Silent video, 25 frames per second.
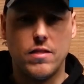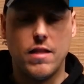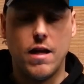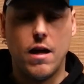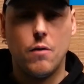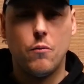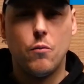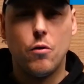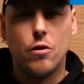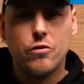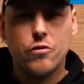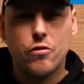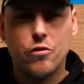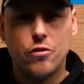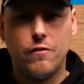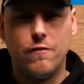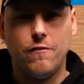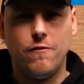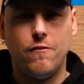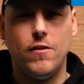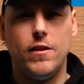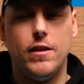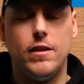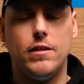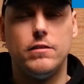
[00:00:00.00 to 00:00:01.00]
Now I want you to
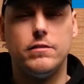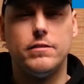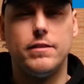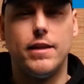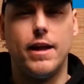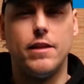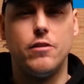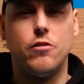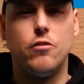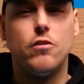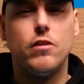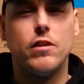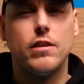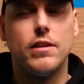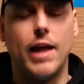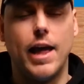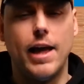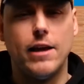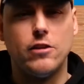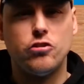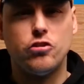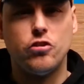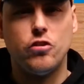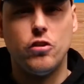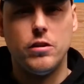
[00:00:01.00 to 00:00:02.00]
feel that you can
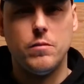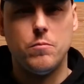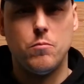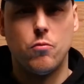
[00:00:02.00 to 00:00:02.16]
actually